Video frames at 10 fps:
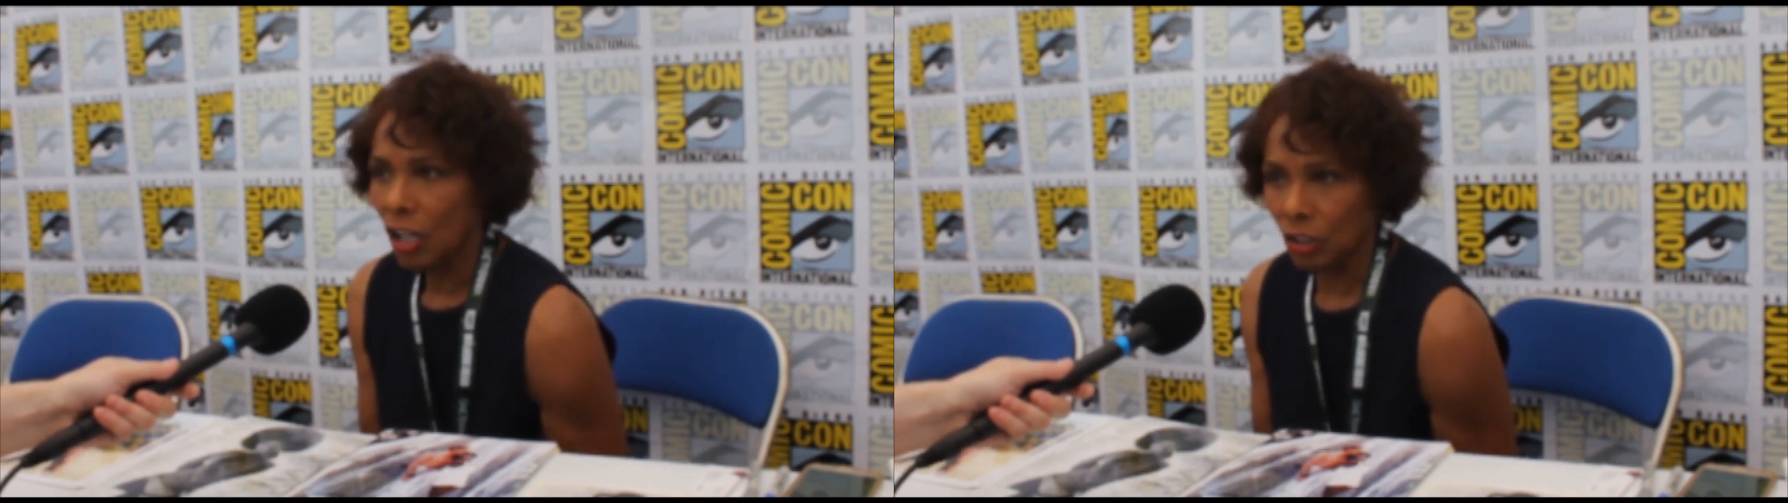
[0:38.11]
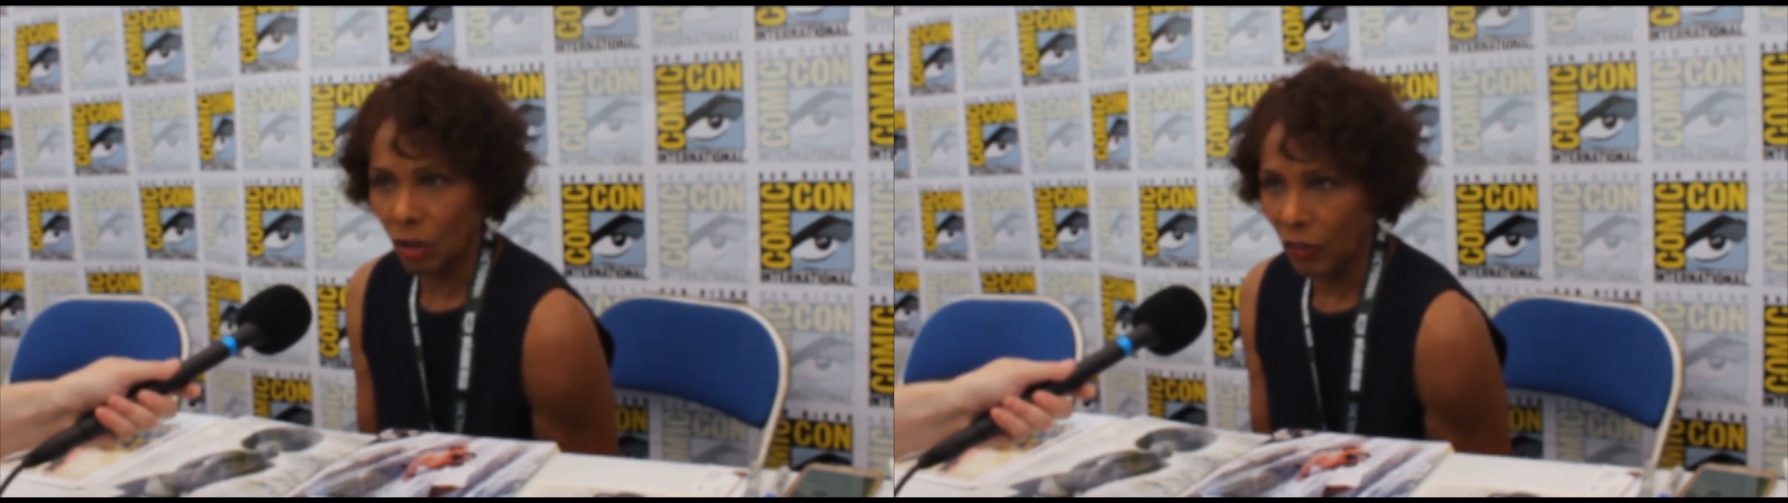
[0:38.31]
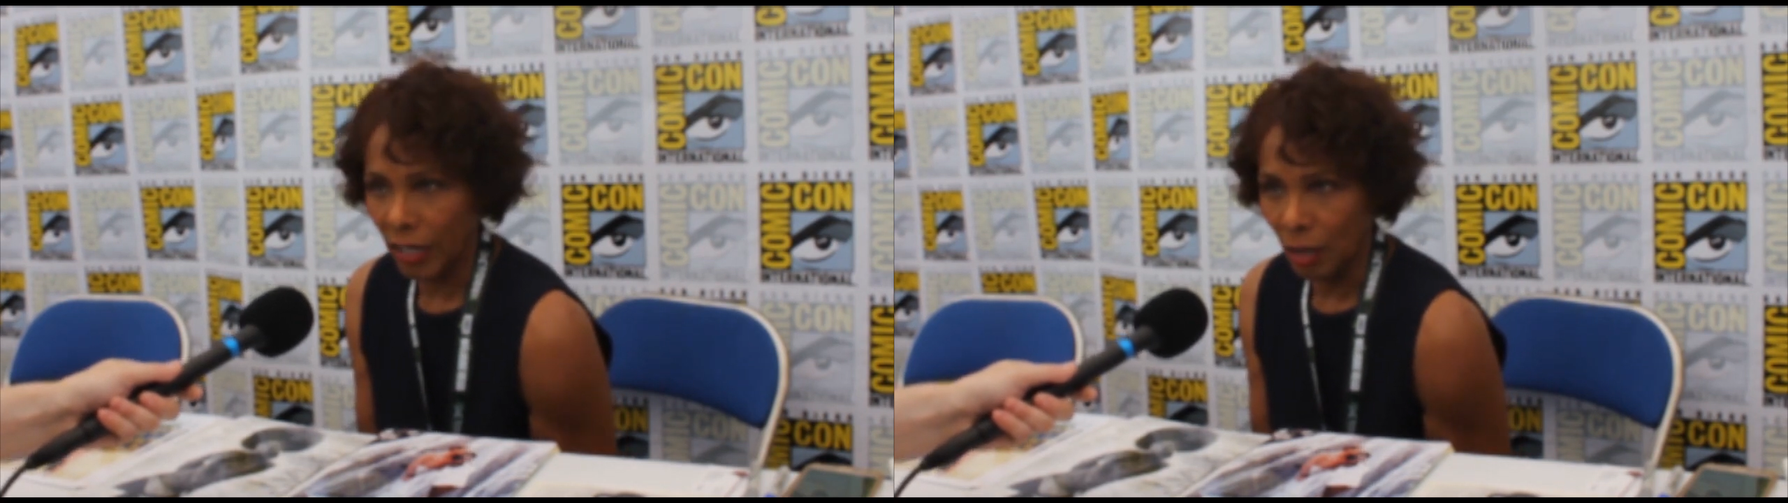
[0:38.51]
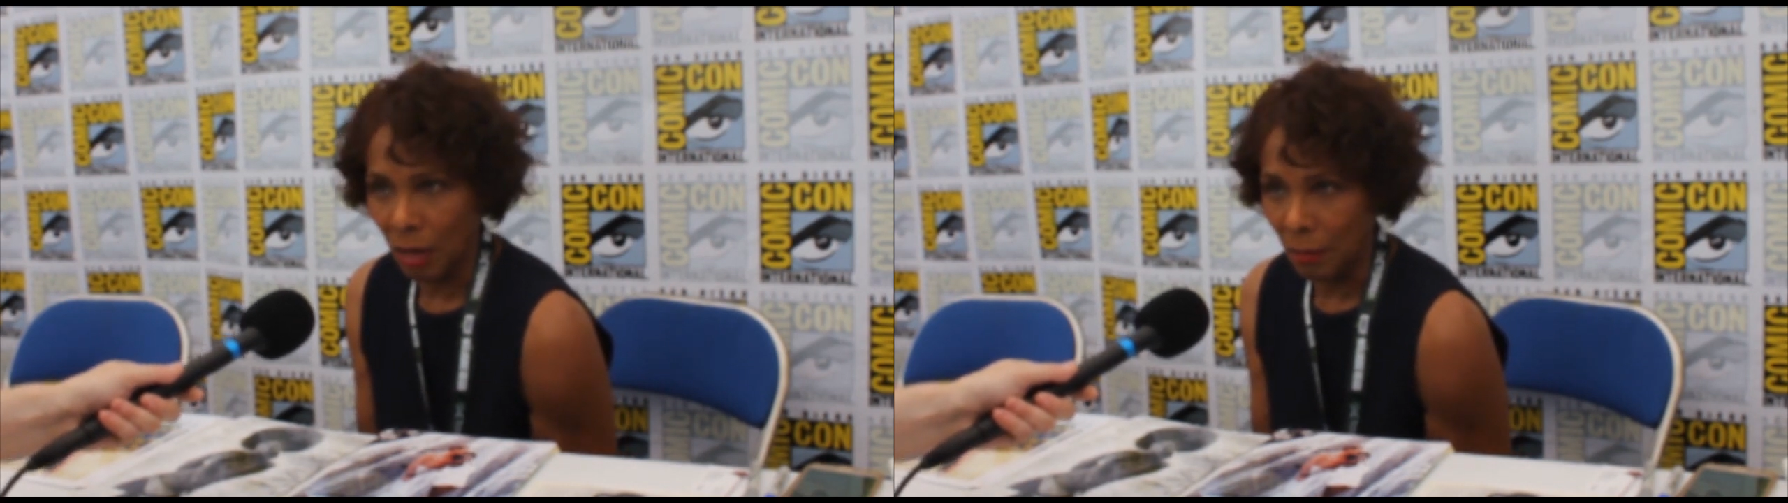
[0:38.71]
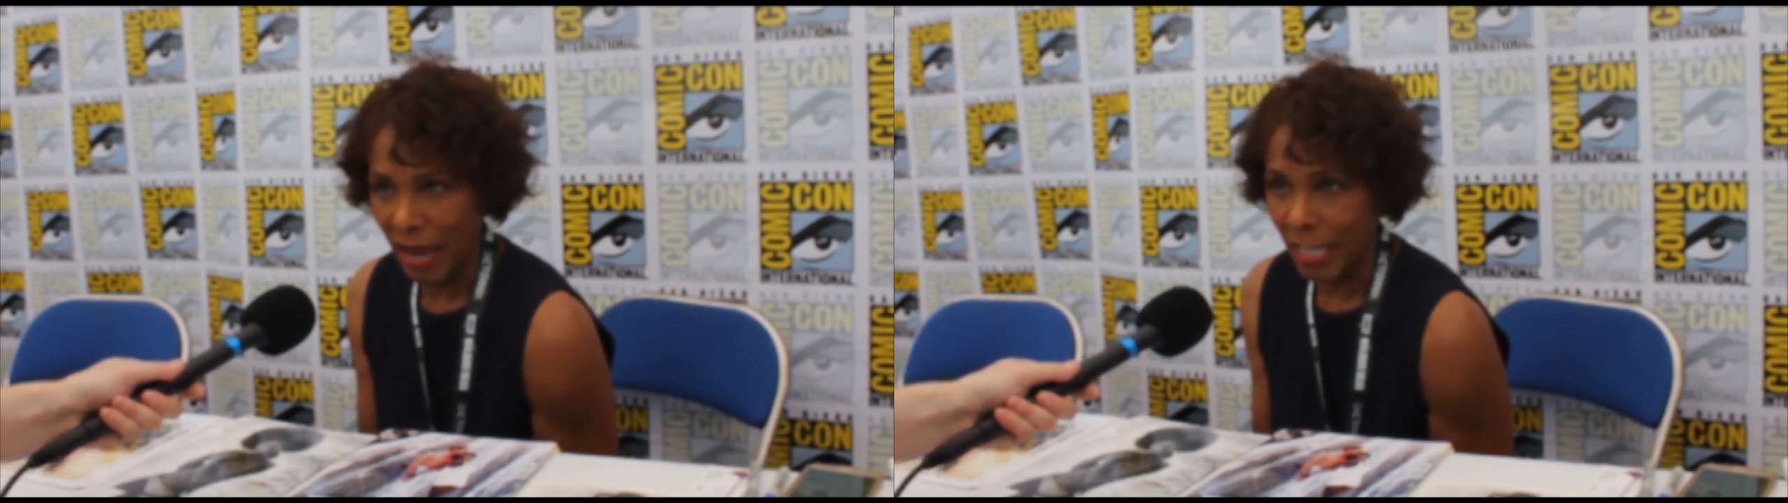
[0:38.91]
Gloria,
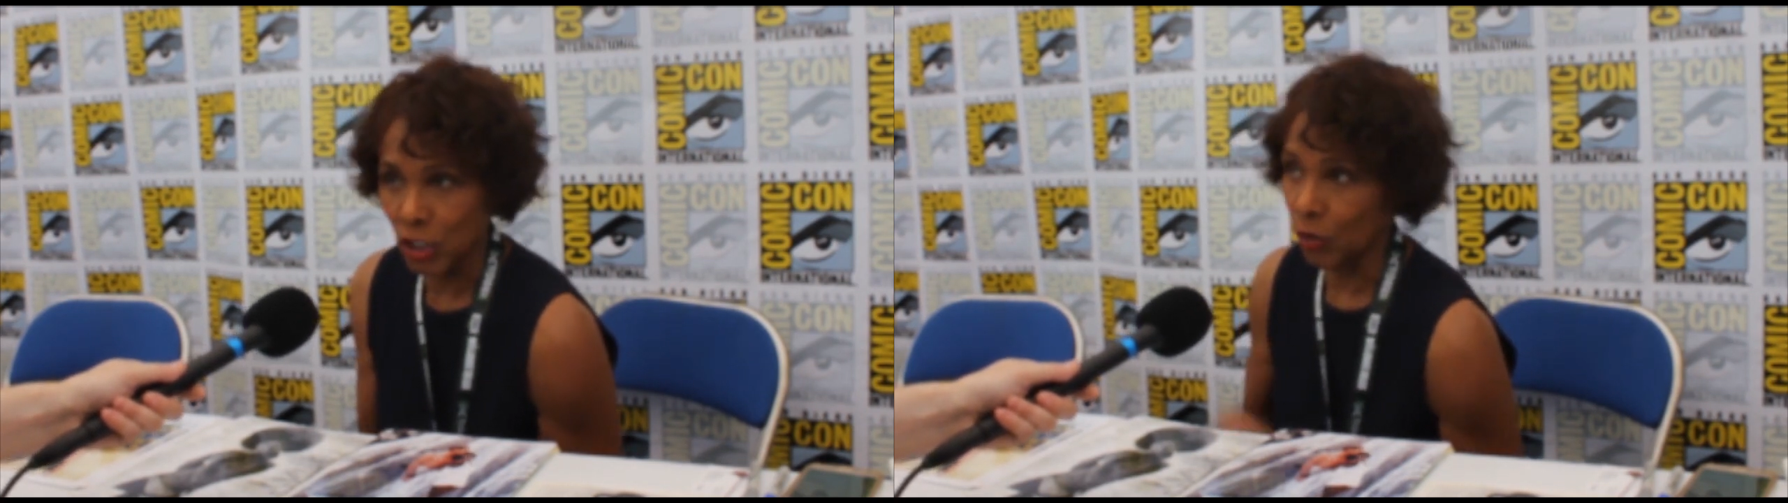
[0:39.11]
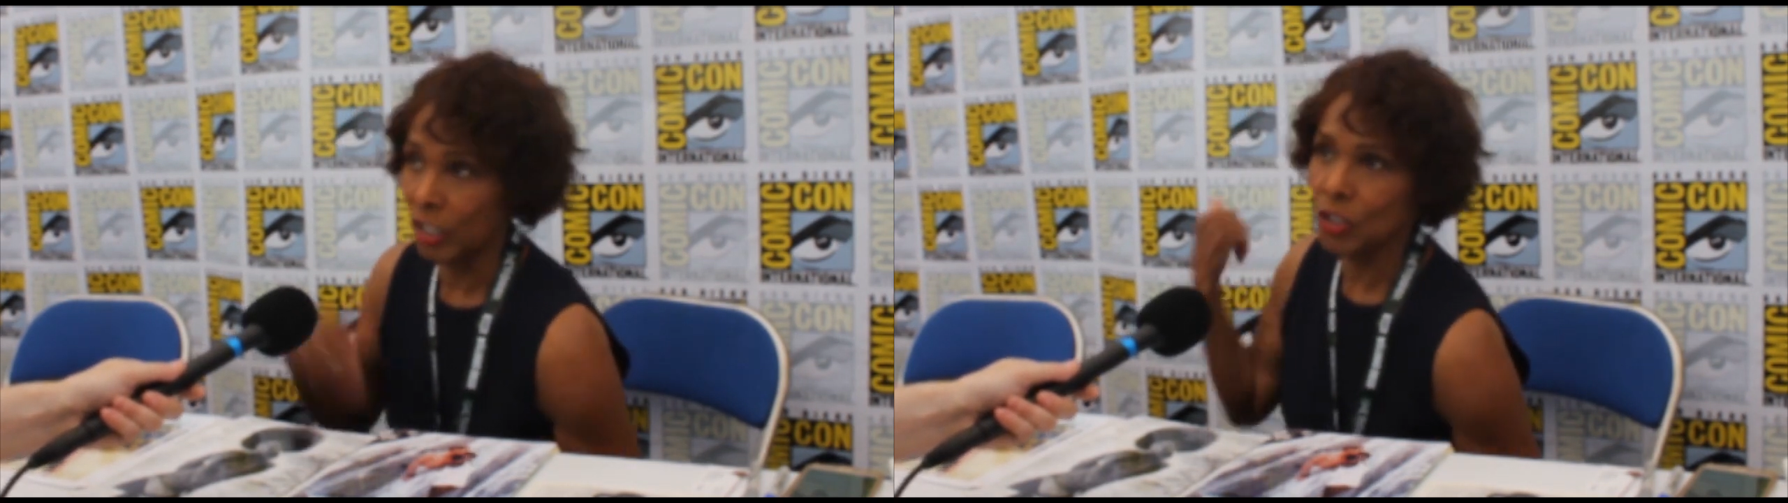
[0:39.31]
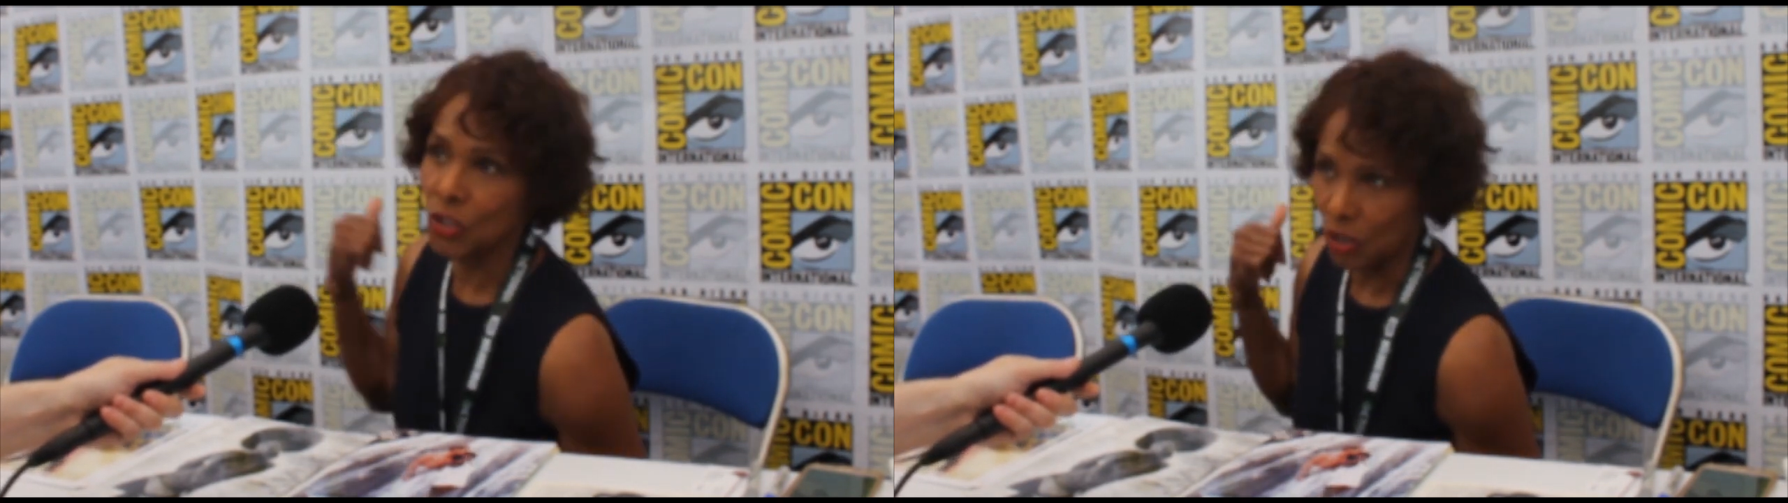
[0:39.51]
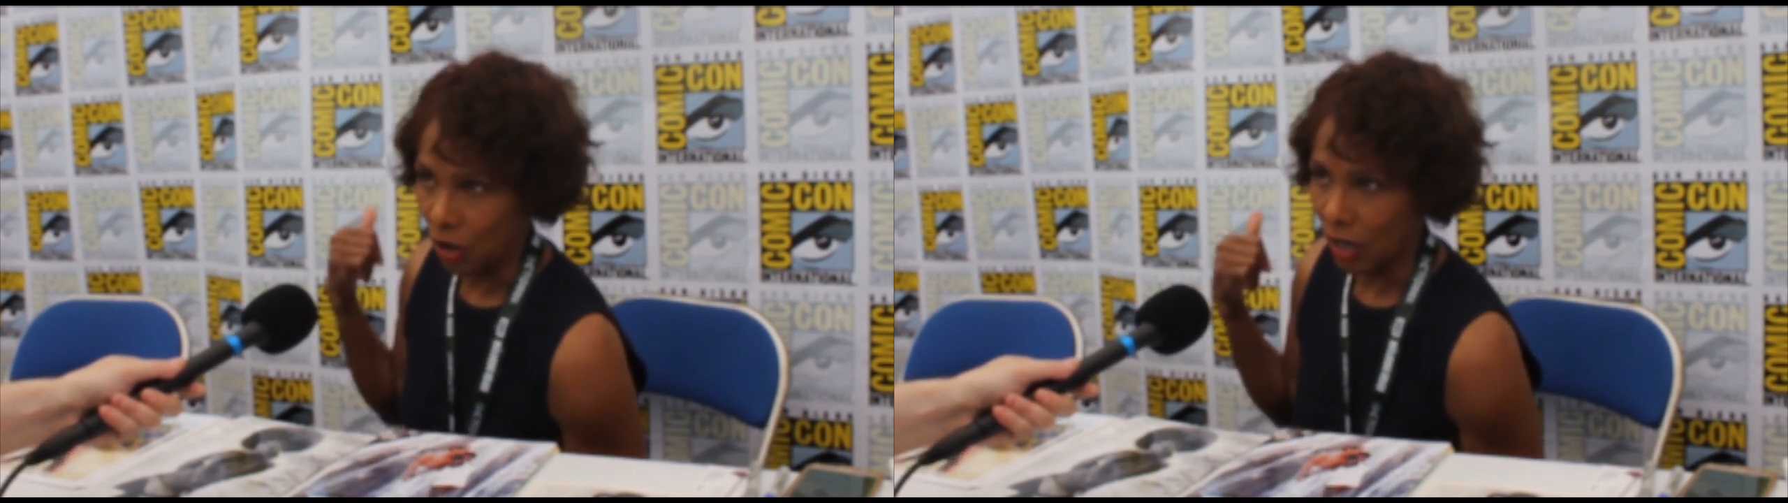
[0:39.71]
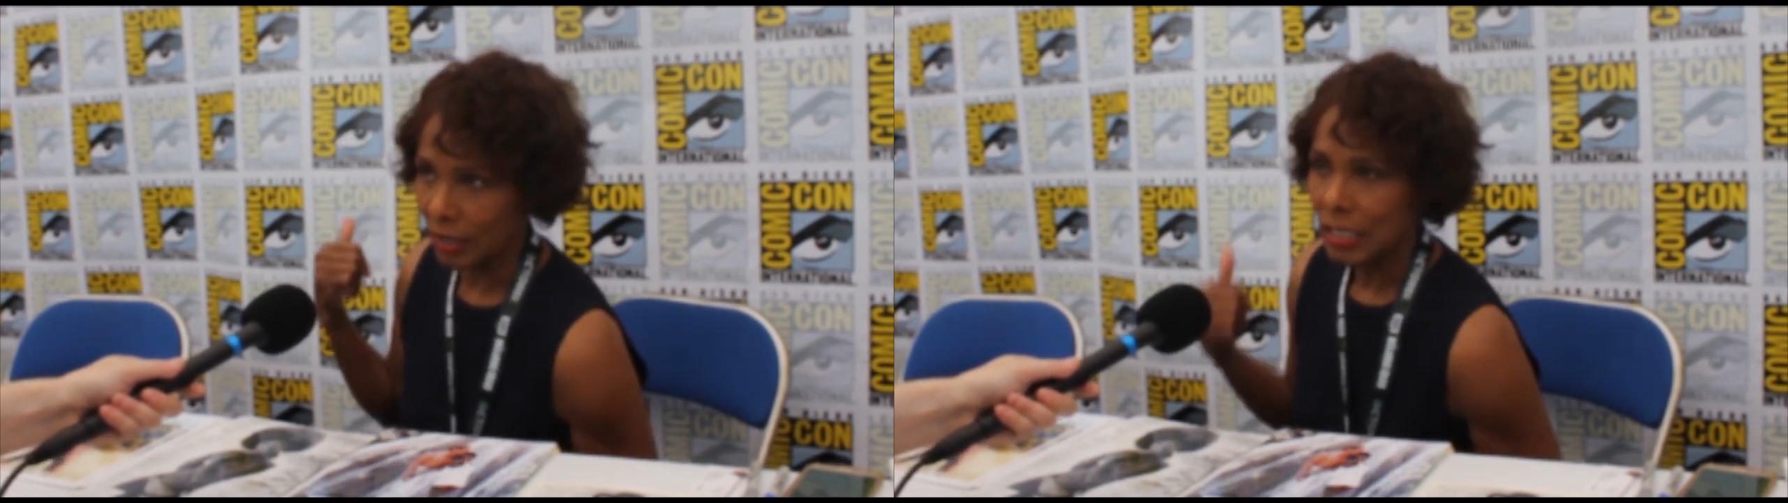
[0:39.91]
my manager in New
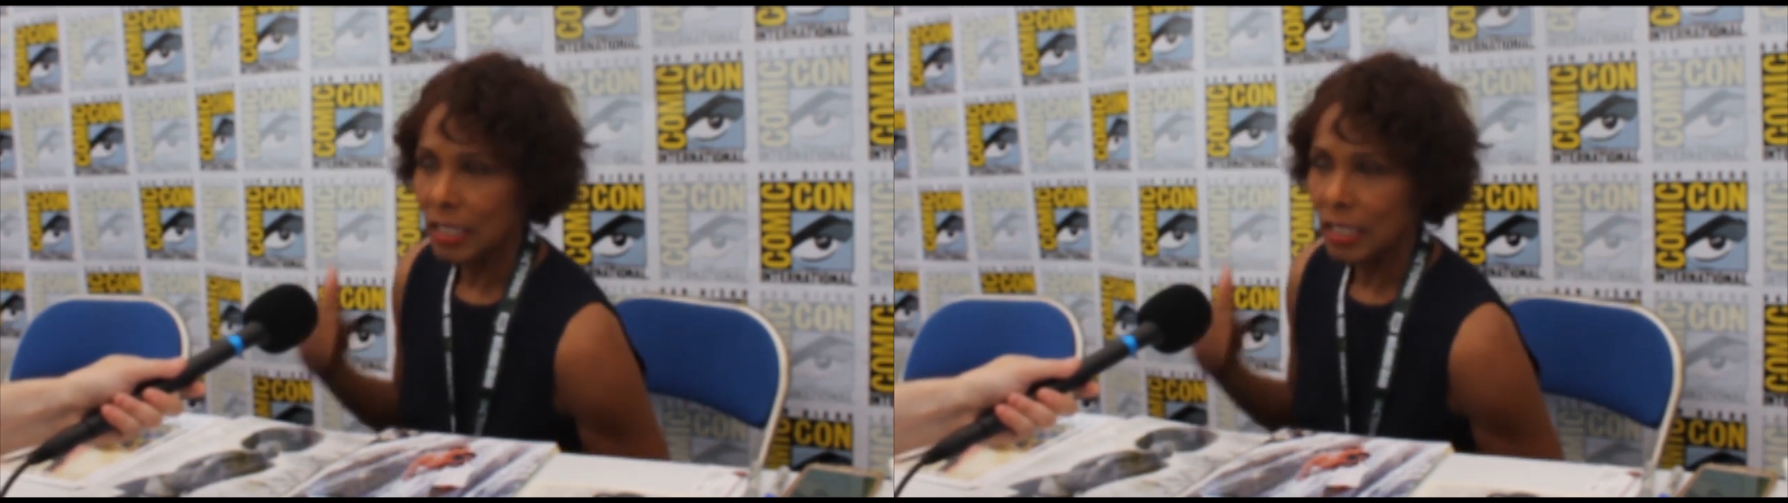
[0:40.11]
York,